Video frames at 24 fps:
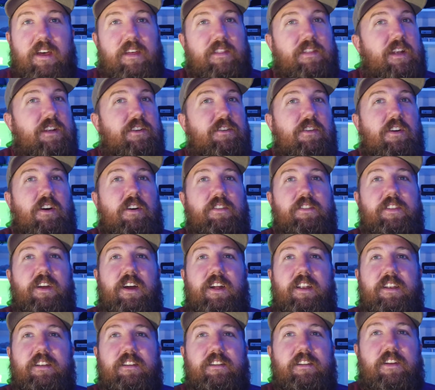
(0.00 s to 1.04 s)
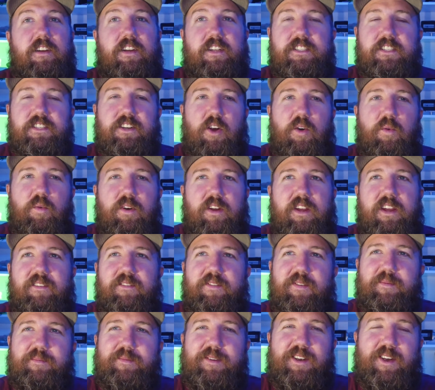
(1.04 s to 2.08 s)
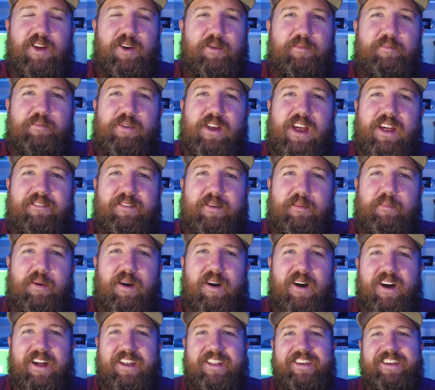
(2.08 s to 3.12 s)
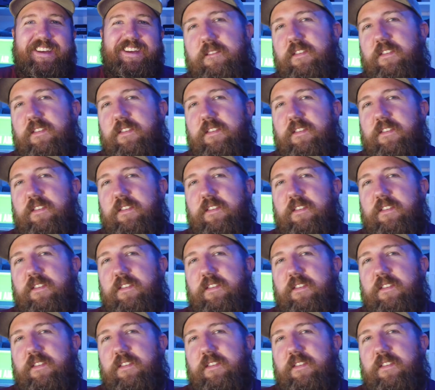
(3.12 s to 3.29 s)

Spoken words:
Then you're all done. You can start working from your own private pod.